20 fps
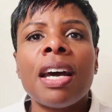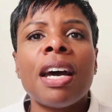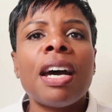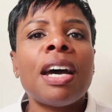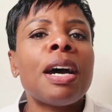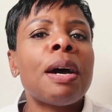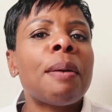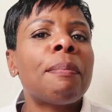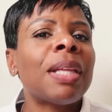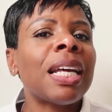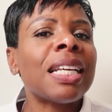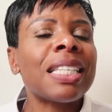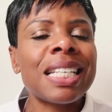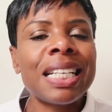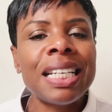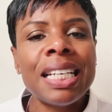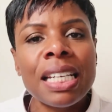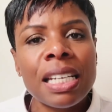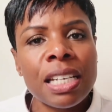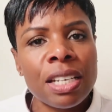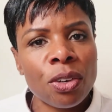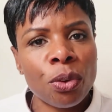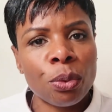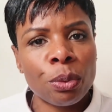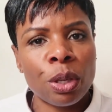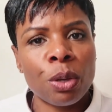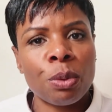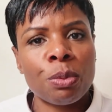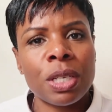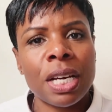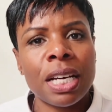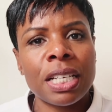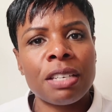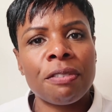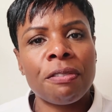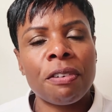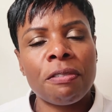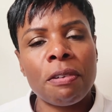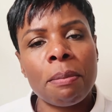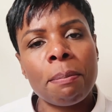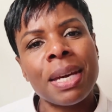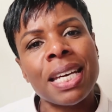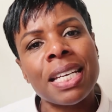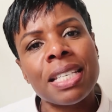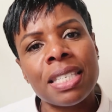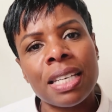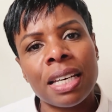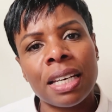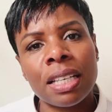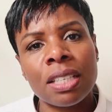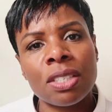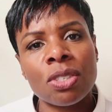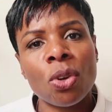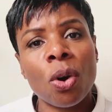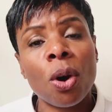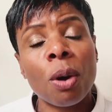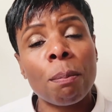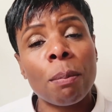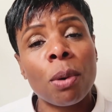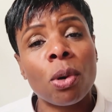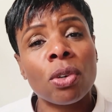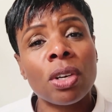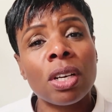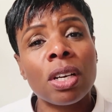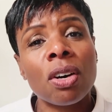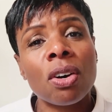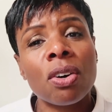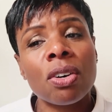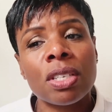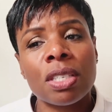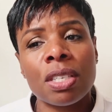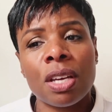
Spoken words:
That's clearly not the objective of a meeting. It's not a monologue.